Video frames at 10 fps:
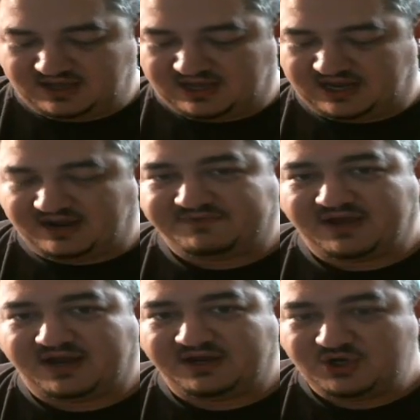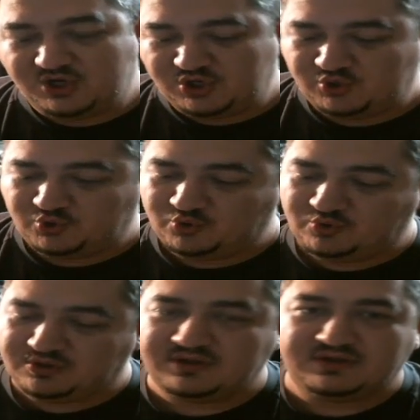and I've got a
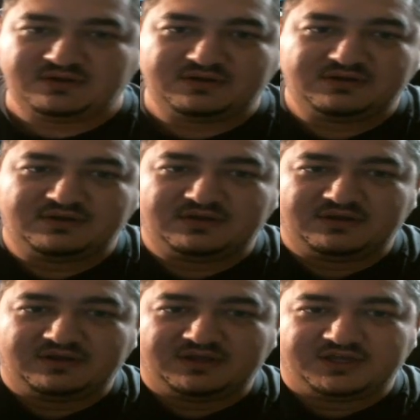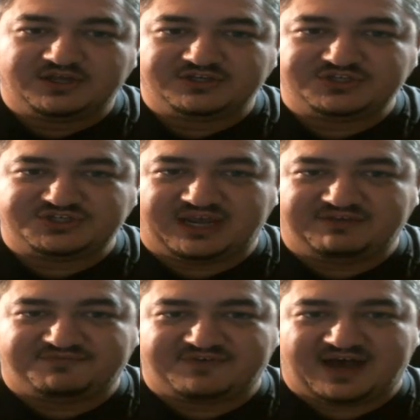new
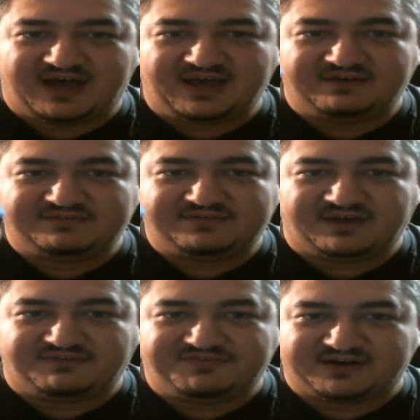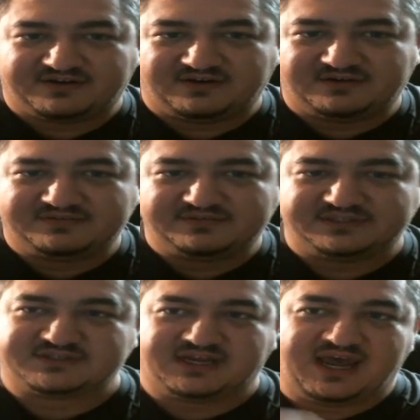J5 effector
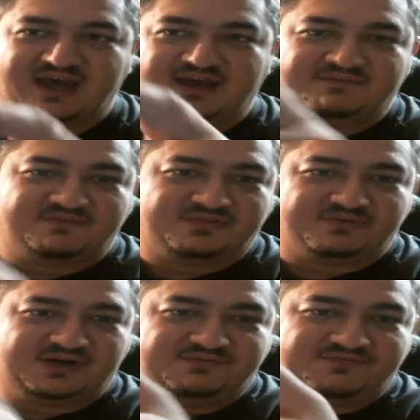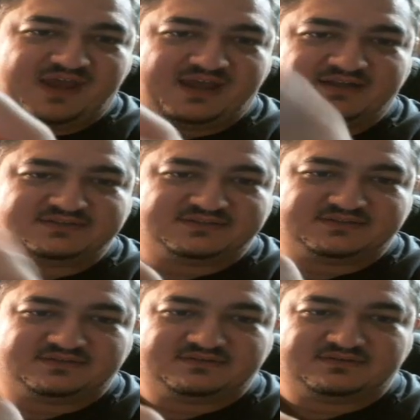that's going to have 3
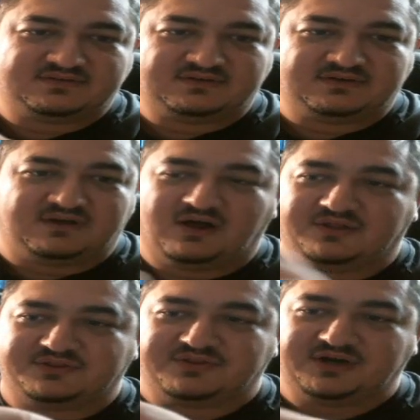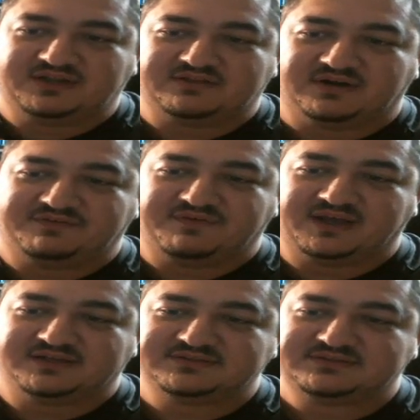fans, all the 30-30
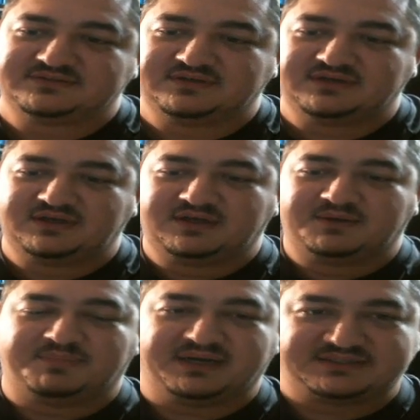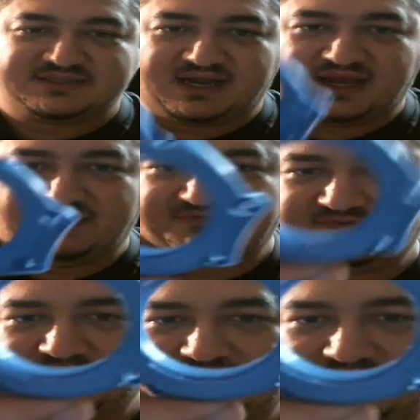fans, but it's got a
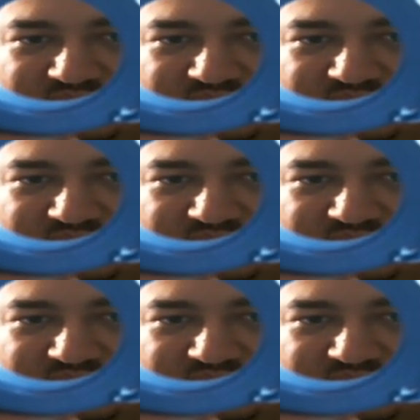full